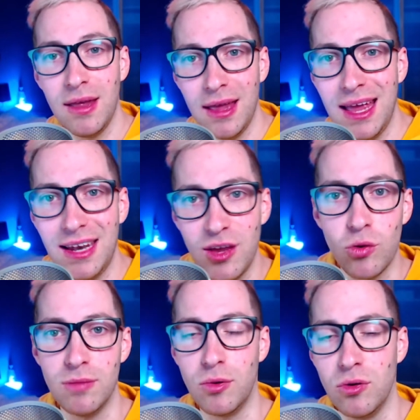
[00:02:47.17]

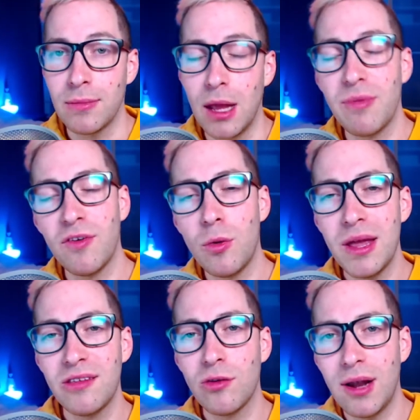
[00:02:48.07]
in board. Now, before we
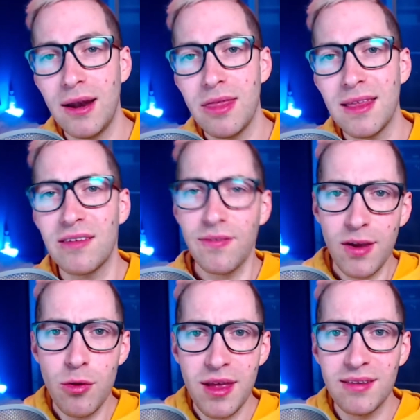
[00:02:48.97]
install anything, there's a
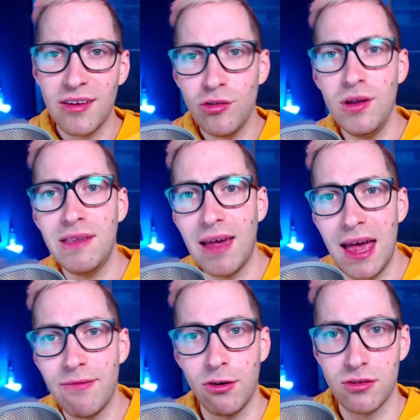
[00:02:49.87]
few things that you need to
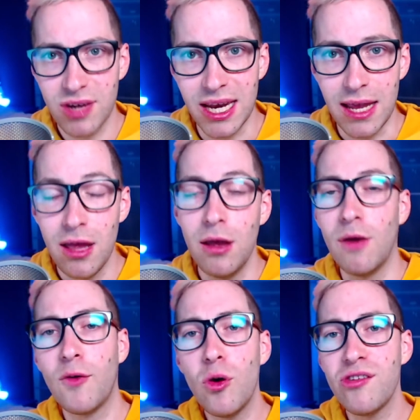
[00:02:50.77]
have already.
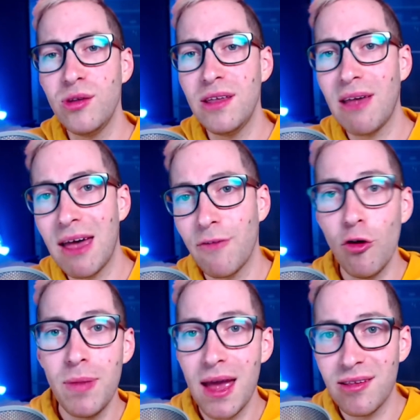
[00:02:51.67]
Of course, you need to have
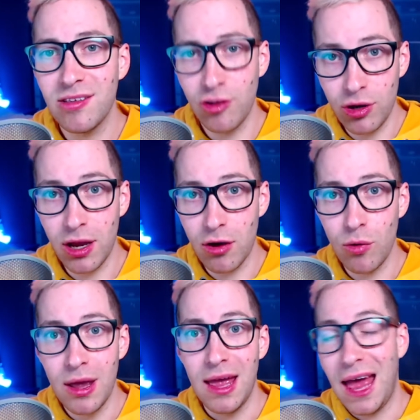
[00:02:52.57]
OBS
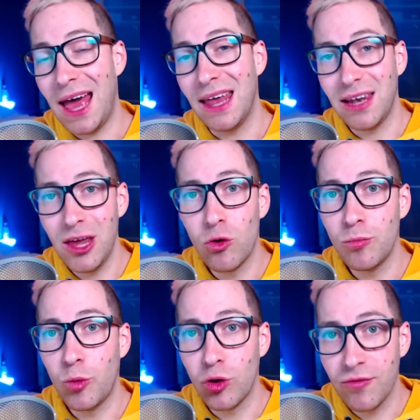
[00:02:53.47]
Studio and
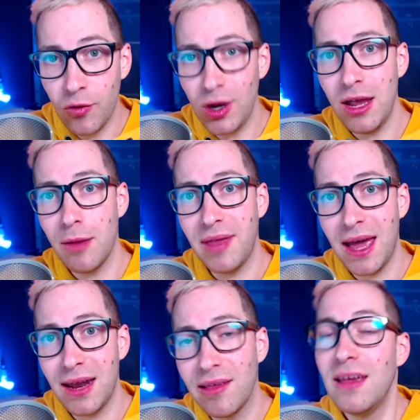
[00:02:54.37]
board fully
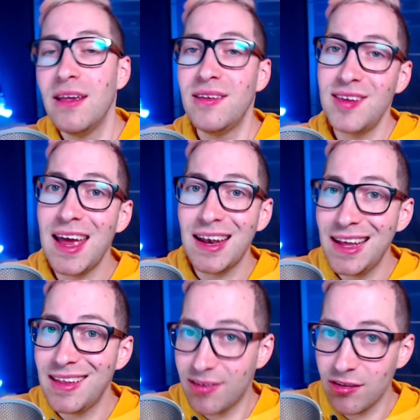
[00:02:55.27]
updated. Sadly,
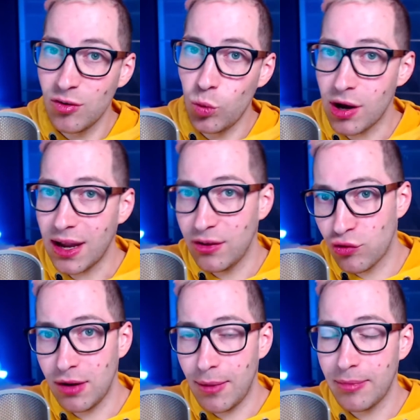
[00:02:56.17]
this doesn't work in
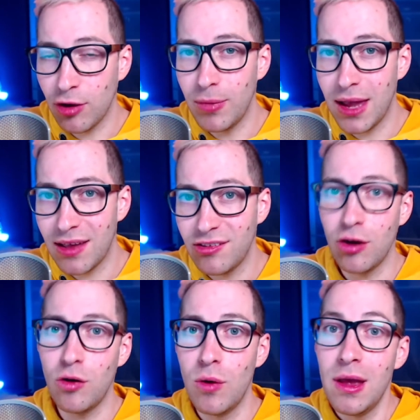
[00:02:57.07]
Streamlabs OBS,
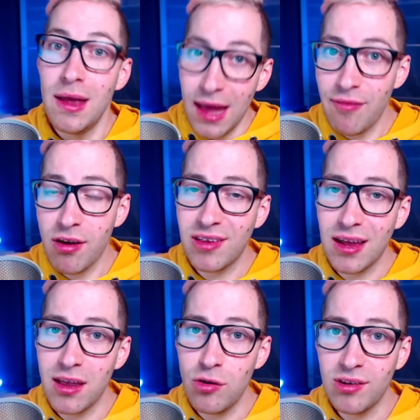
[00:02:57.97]
so if you're
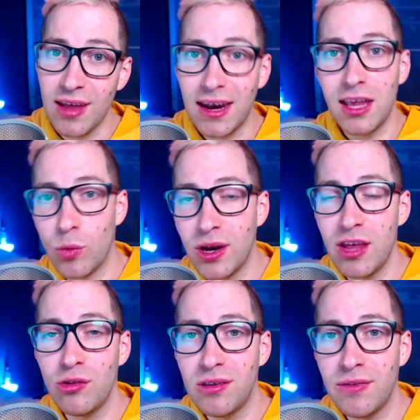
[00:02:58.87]
still using that and you want to
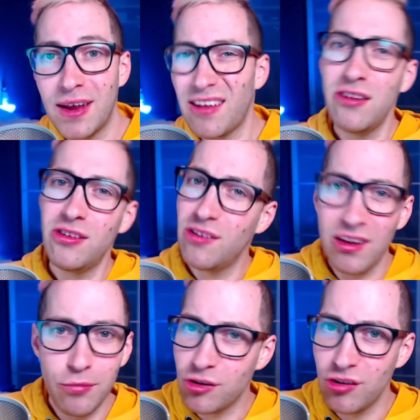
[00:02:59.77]
use this effect, I
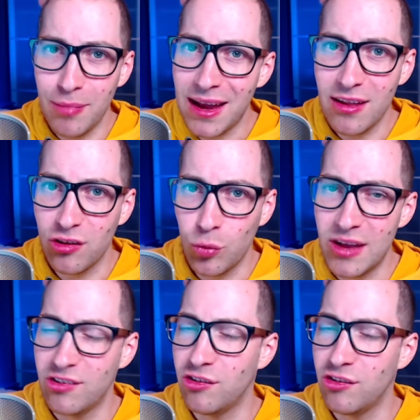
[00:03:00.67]
suggest just making the switch